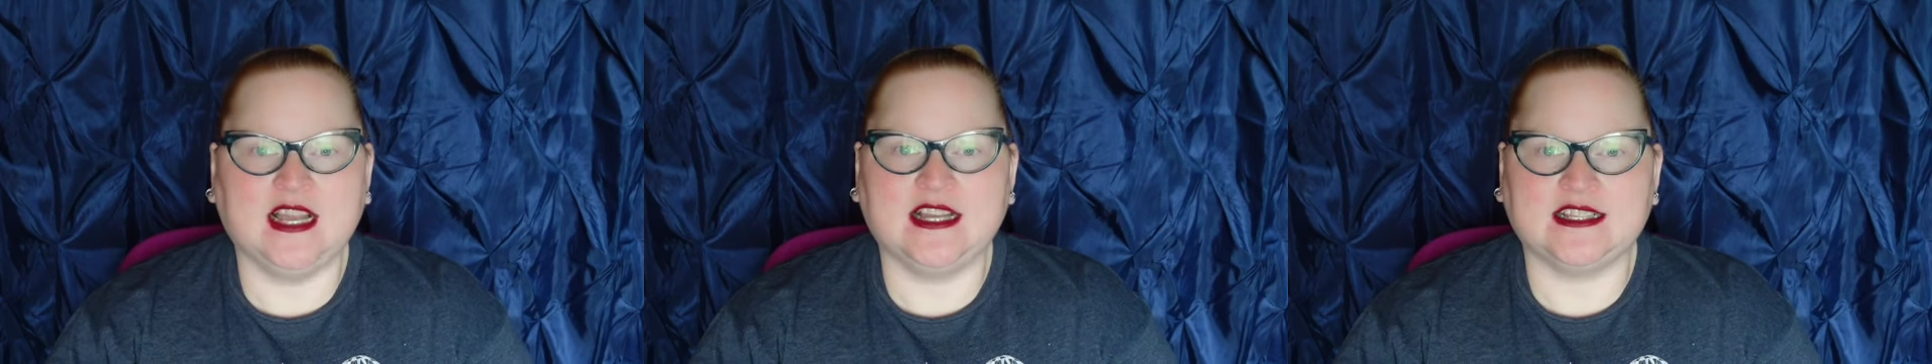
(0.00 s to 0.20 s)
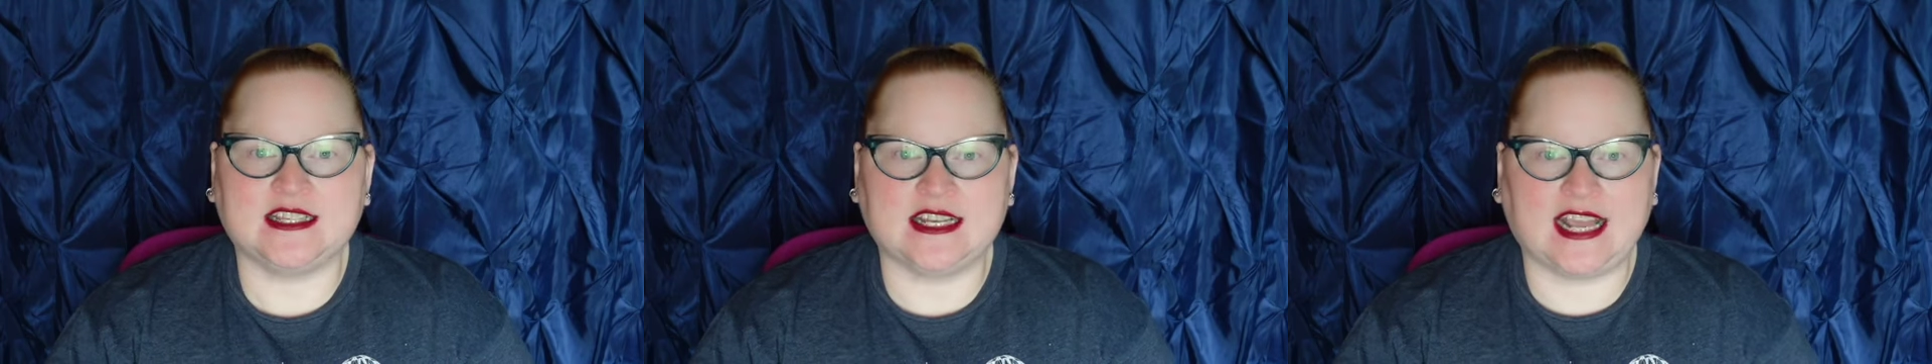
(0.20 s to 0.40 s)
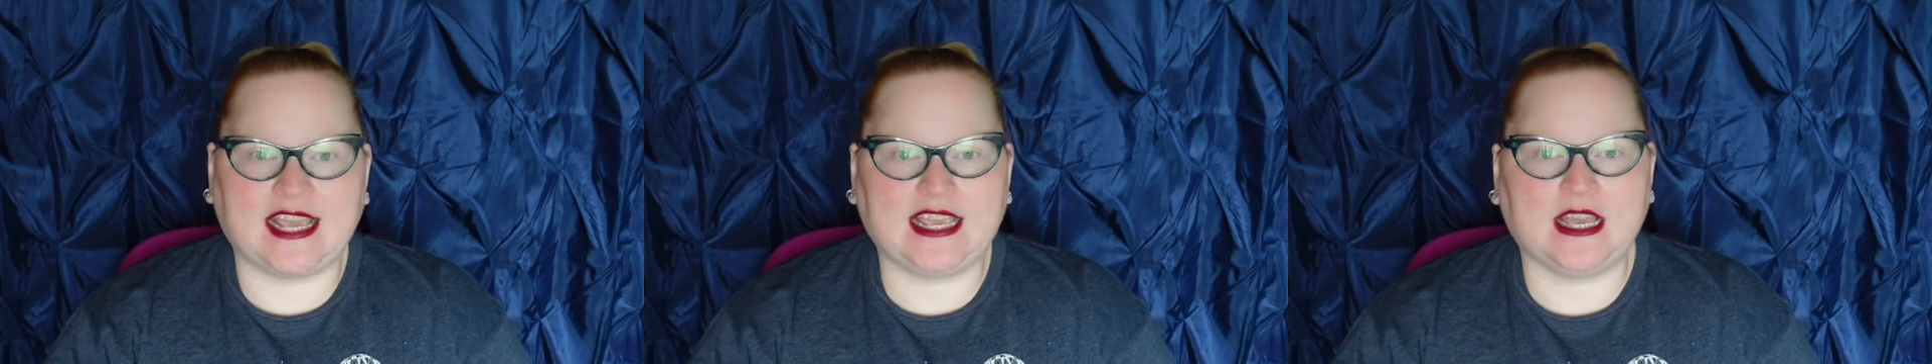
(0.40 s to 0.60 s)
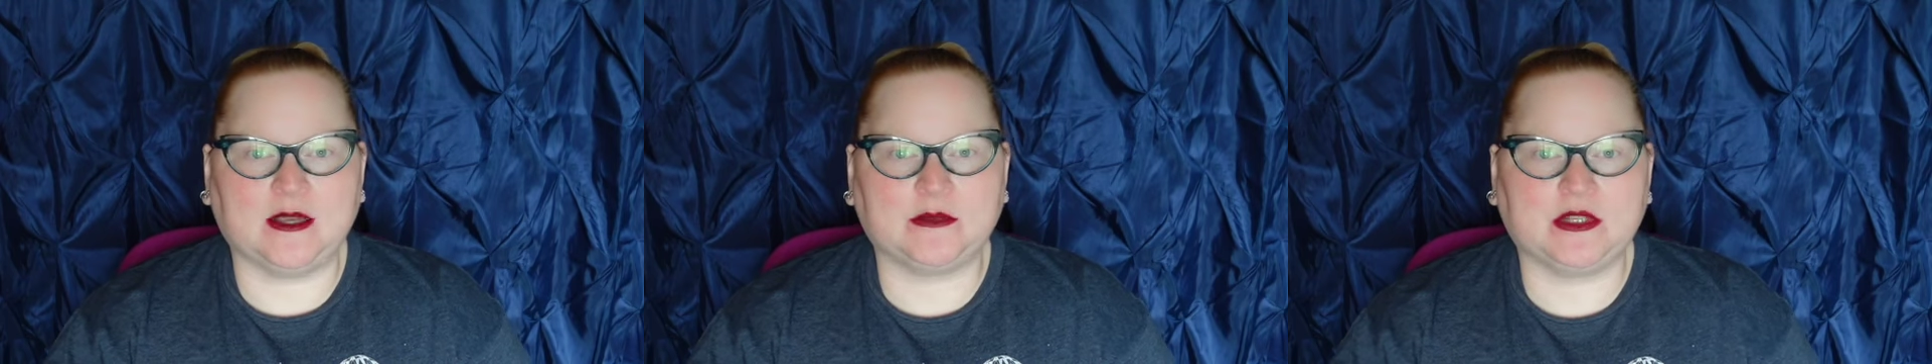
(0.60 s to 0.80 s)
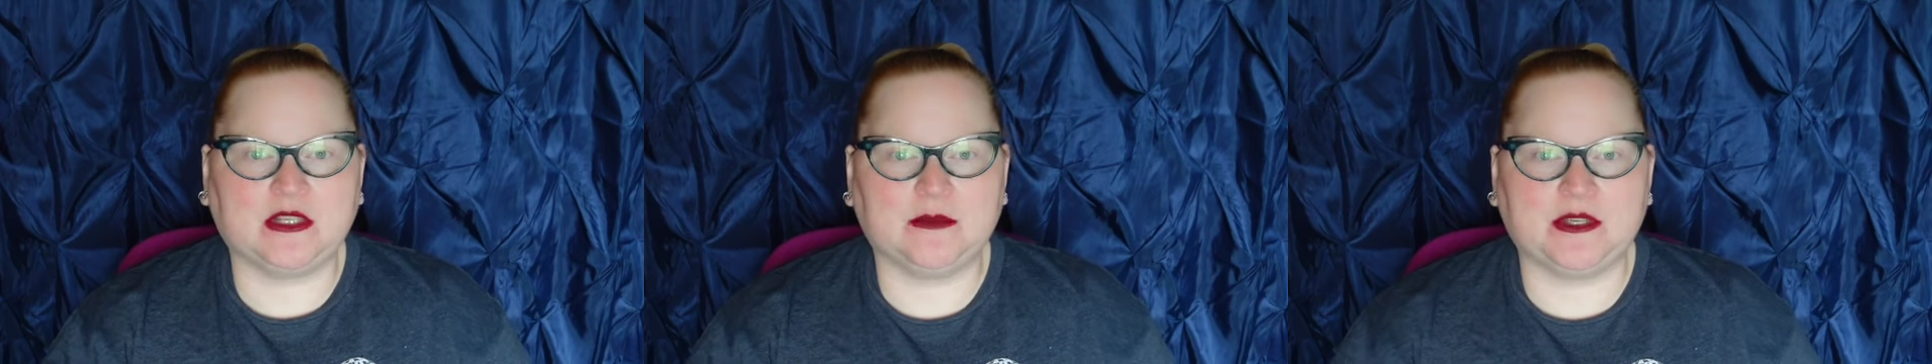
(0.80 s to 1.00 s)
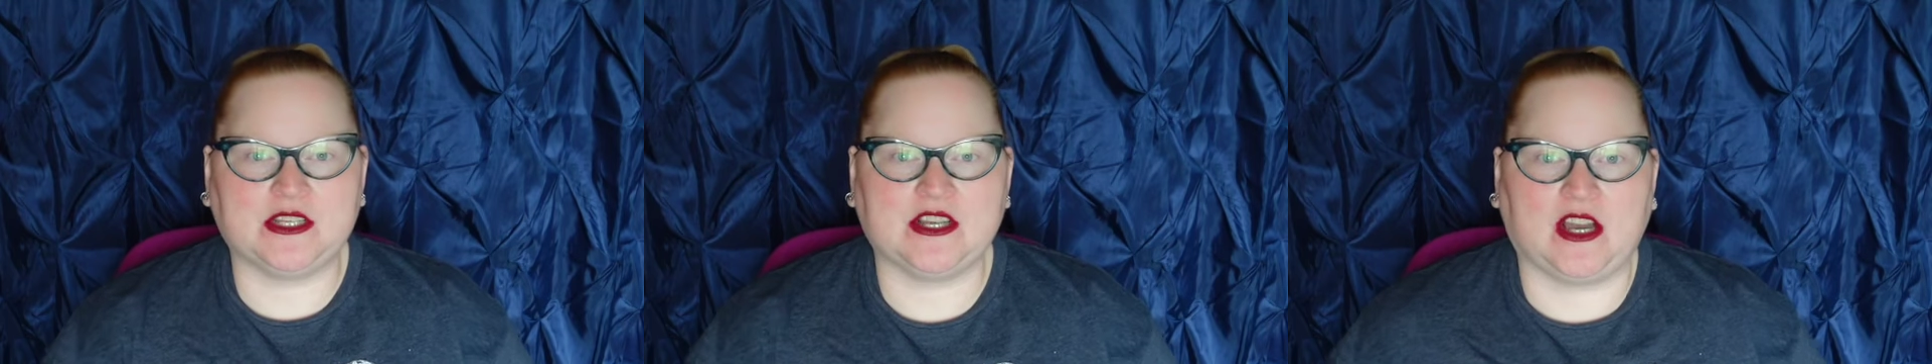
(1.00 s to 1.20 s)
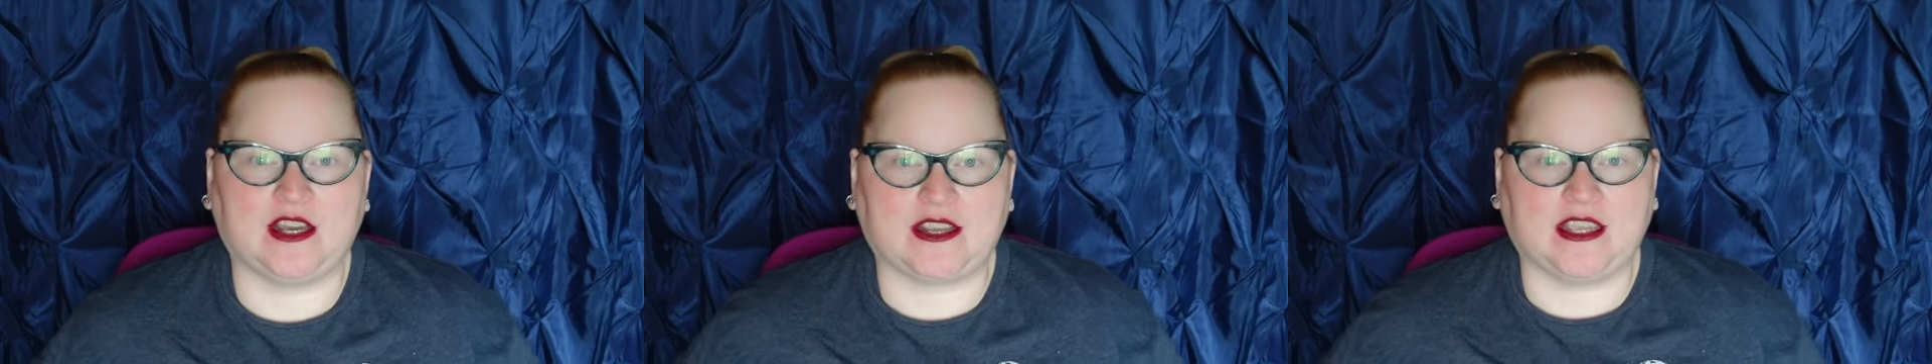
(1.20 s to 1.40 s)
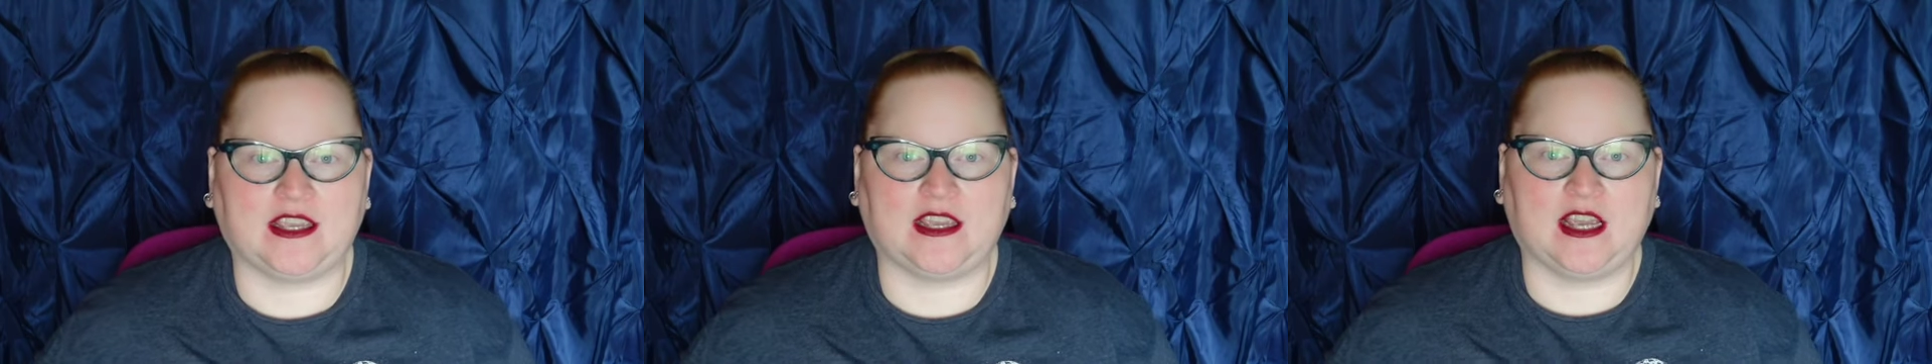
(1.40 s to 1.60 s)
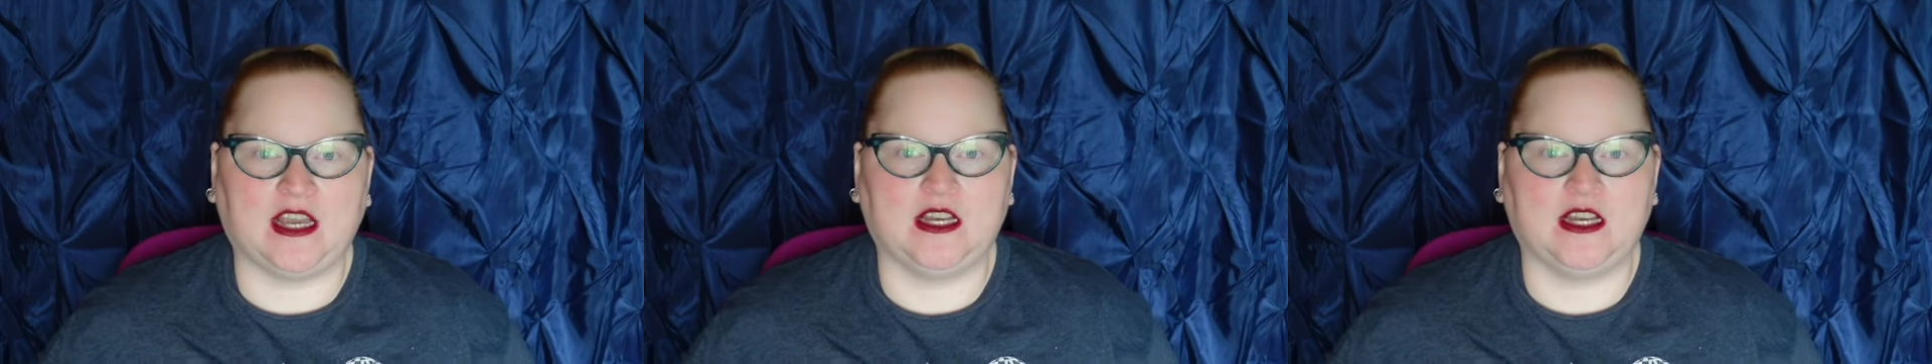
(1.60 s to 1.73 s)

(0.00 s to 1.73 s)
Today I'm going to be talking